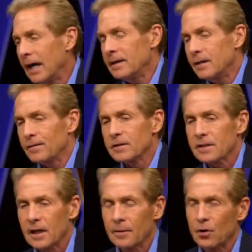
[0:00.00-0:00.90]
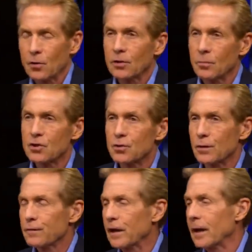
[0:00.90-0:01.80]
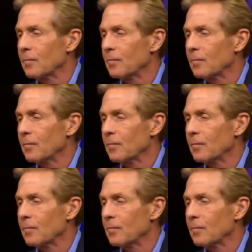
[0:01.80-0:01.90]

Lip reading: defense, and I am an Oklahoma Sooner fan,